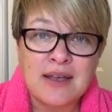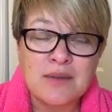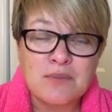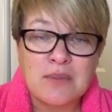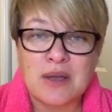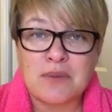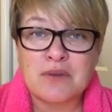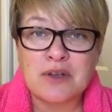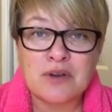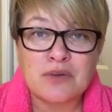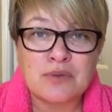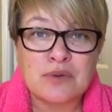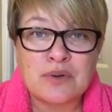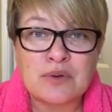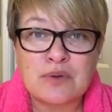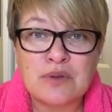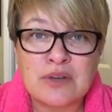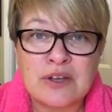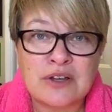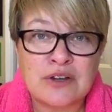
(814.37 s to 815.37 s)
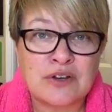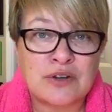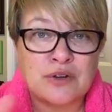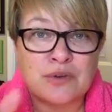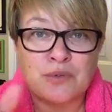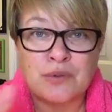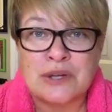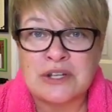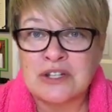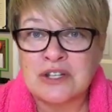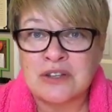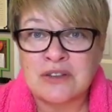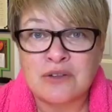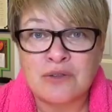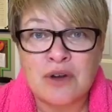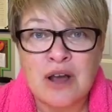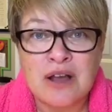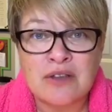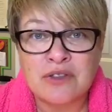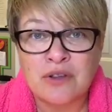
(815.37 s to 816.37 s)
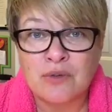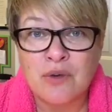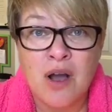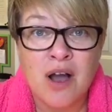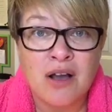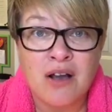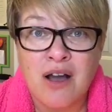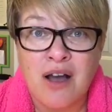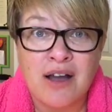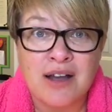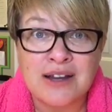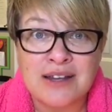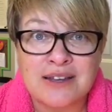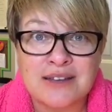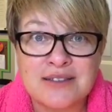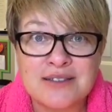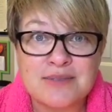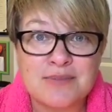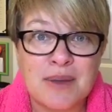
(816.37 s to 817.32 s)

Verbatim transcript: Maybe you're you're reaching the right, the wrong audience.